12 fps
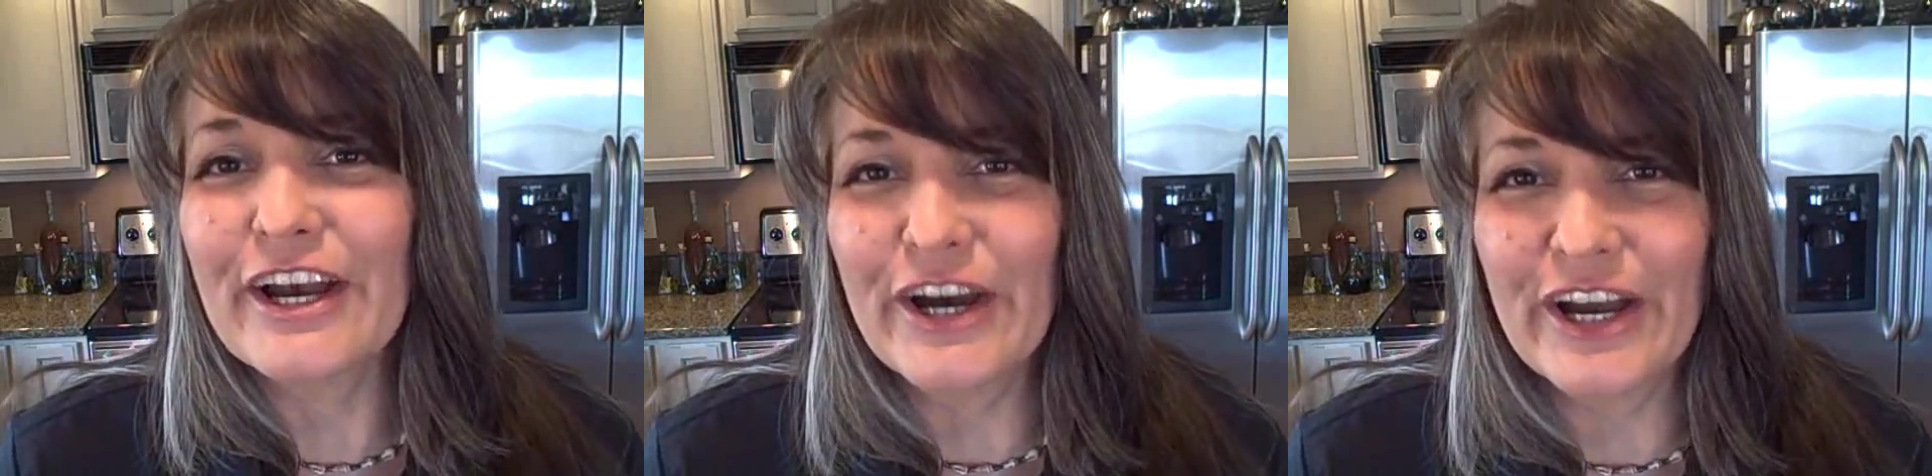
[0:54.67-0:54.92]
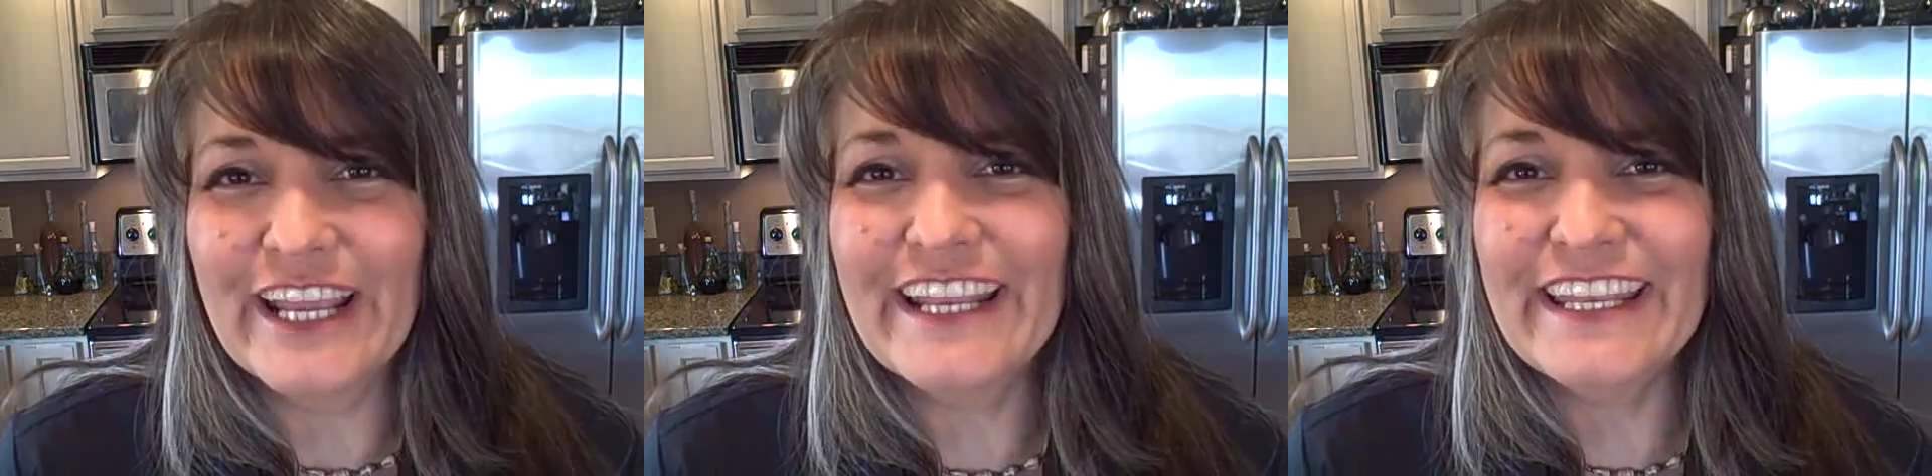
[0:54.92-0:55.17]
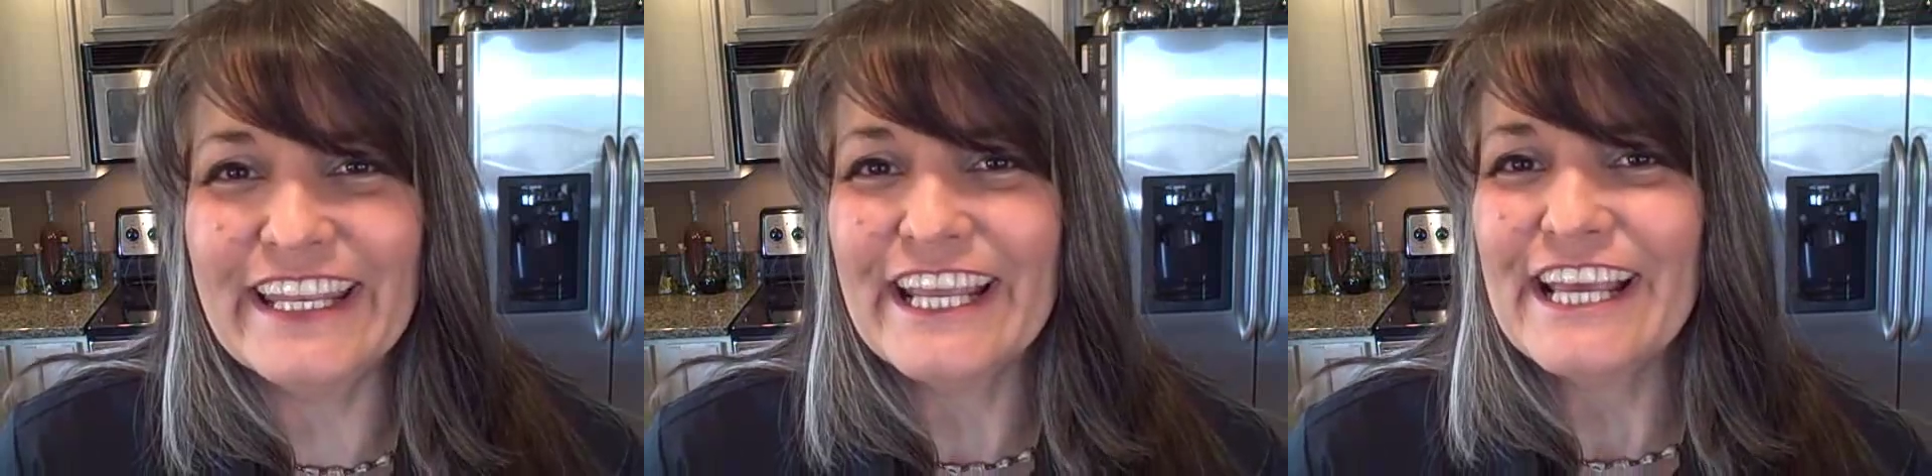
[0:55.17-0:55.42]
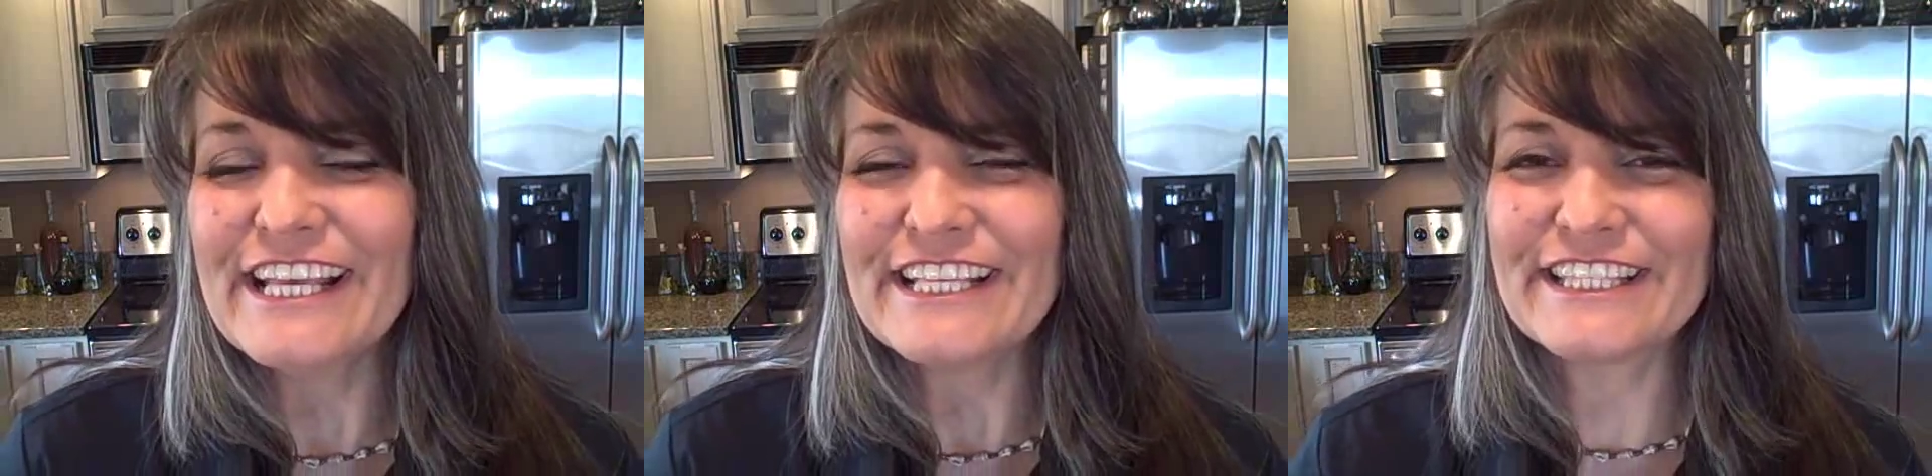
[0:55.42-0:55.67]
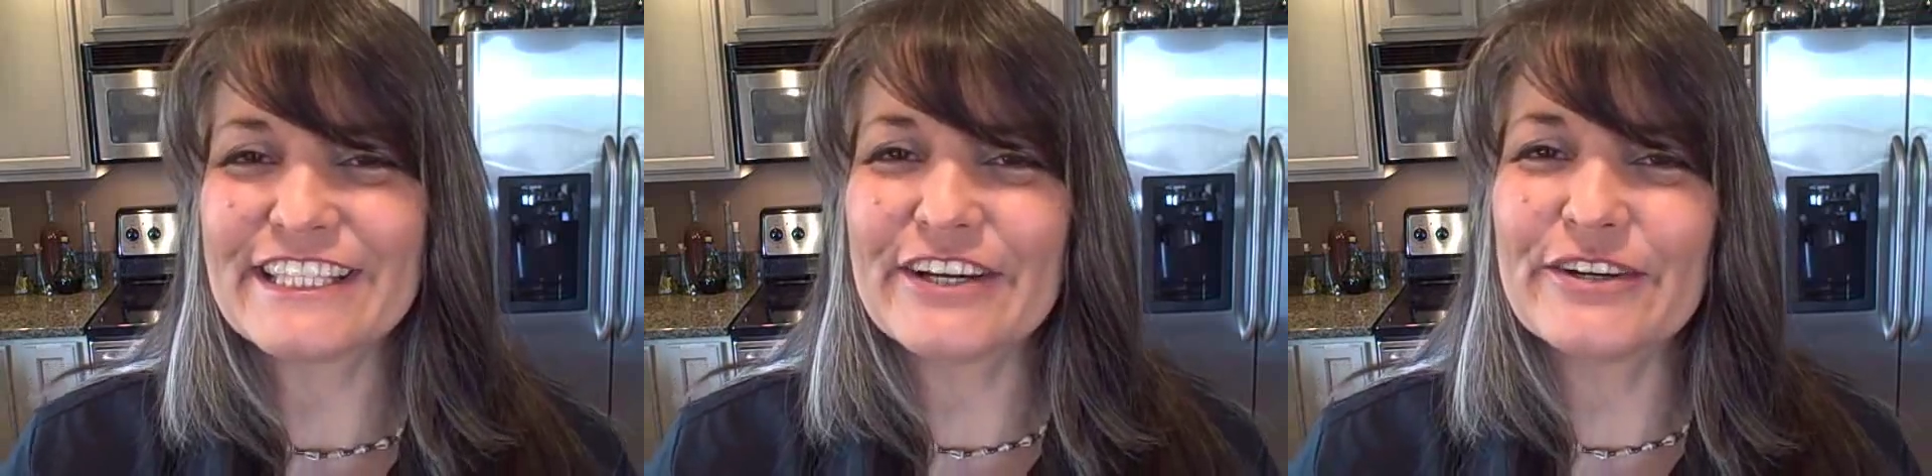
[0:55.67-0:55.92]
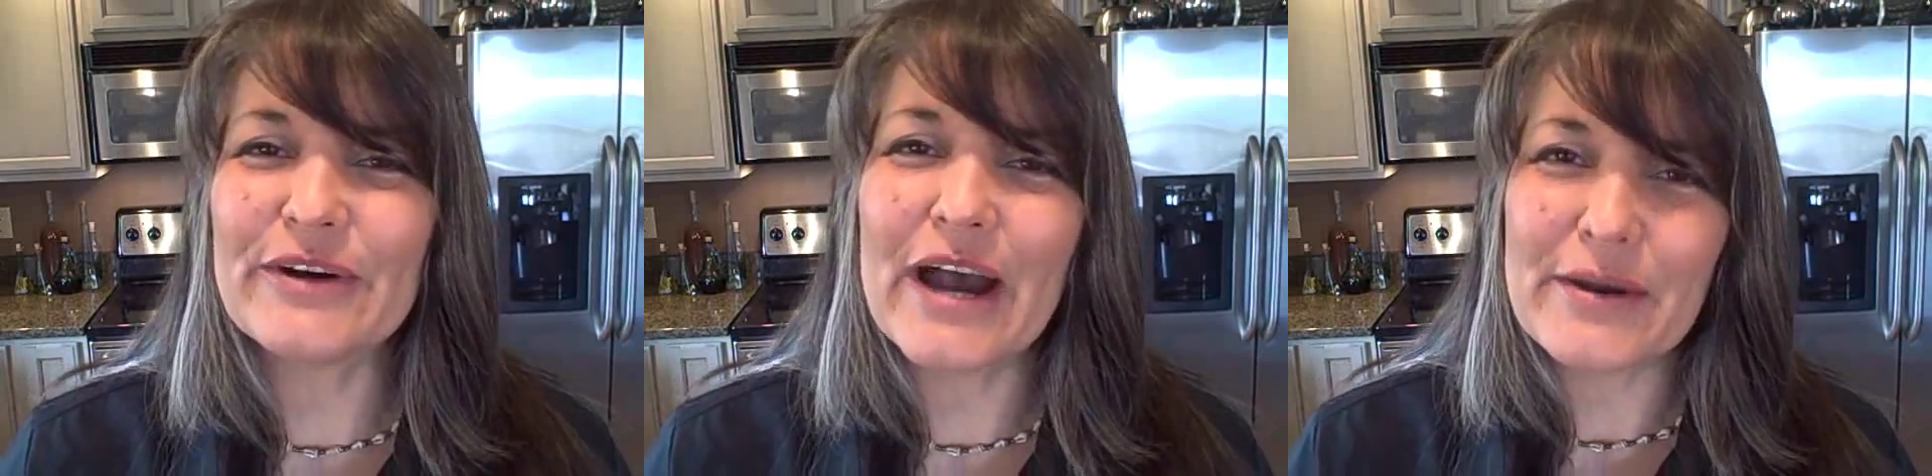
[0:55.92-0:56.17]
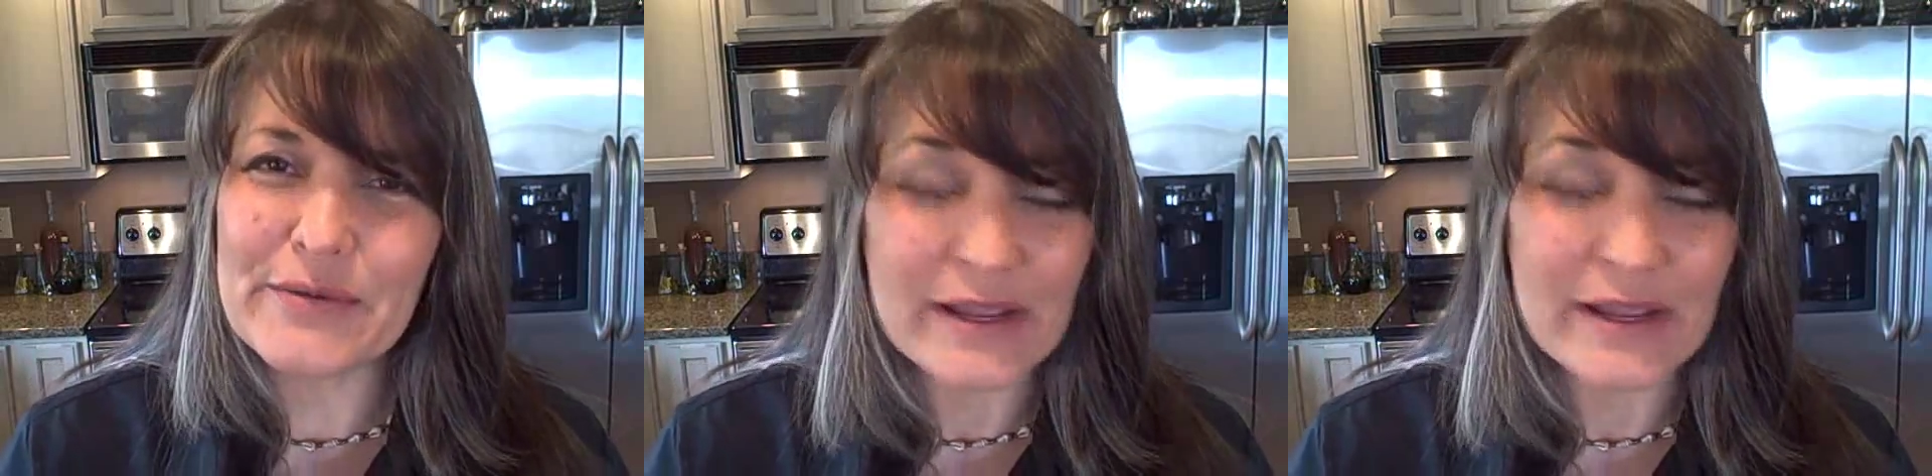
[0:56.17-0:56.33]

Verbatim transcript: good. So I